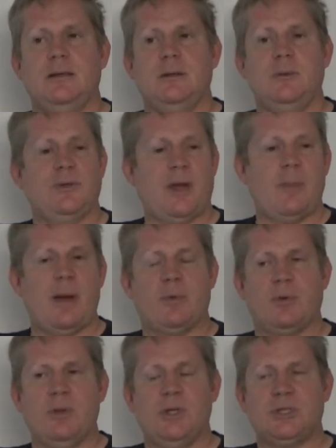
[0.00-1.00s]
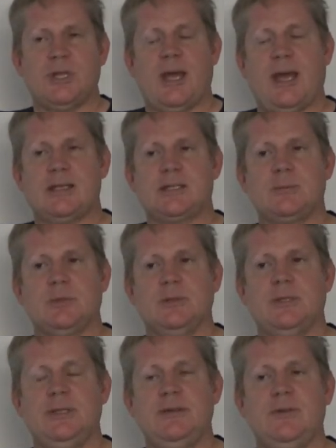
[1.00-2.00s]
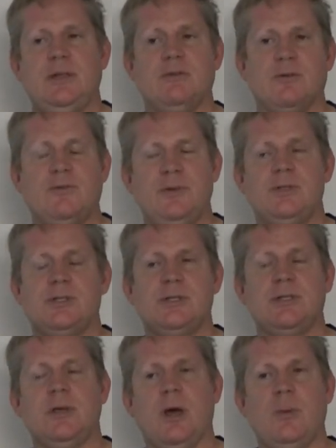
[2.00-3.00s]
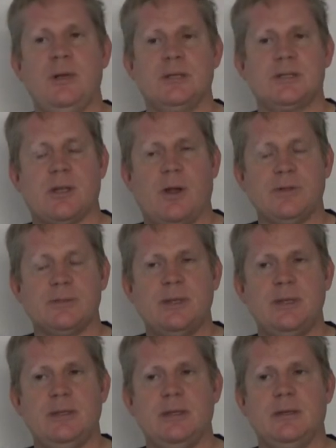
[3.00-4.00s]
without my permission. I ask him to leave, and he refuses to go, and he assaults me.